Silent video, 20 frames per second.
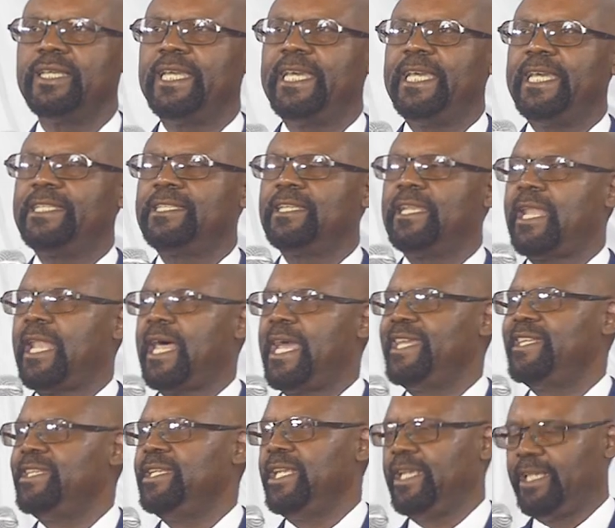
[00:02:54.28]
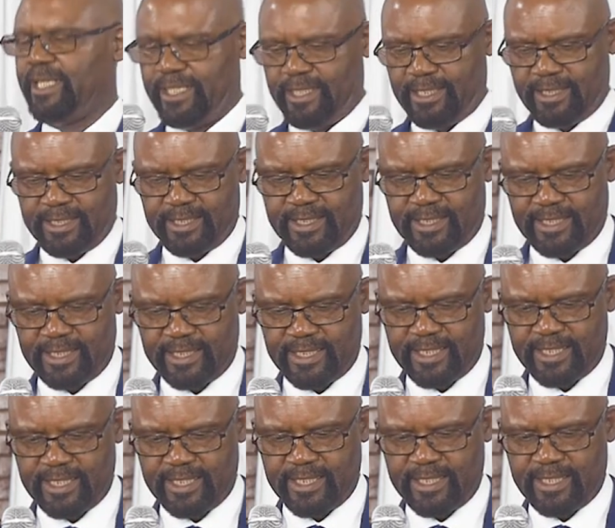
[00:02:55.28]
headlining.
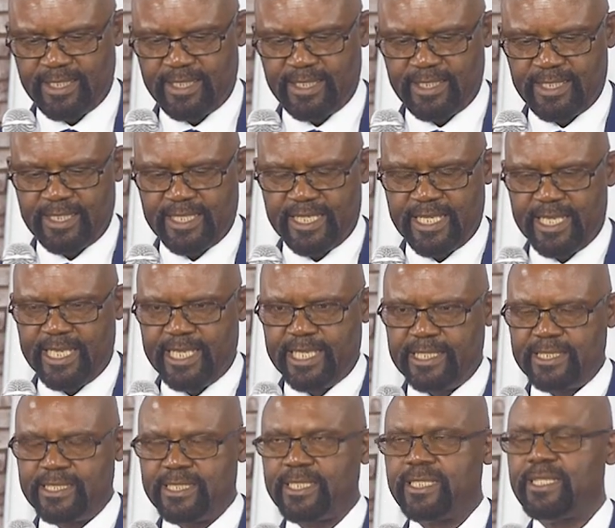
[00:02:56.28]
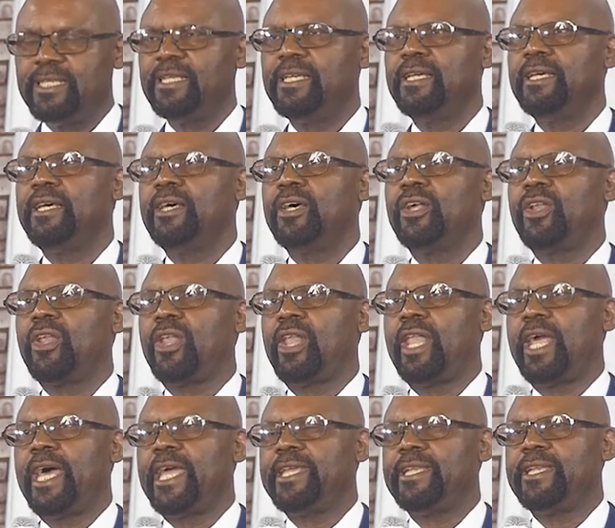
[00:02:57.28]

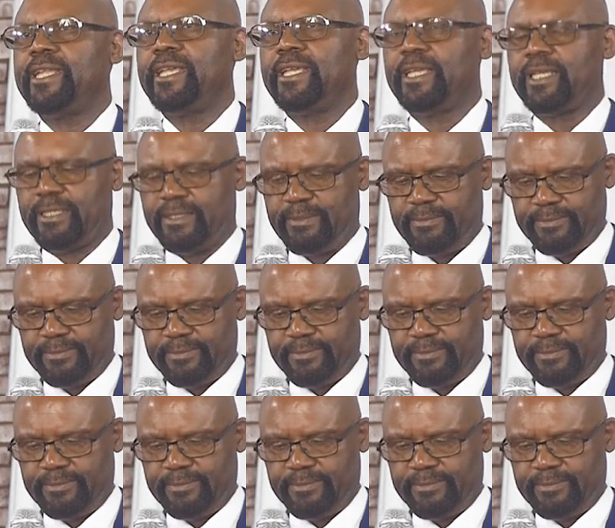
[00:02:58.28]
Headlining.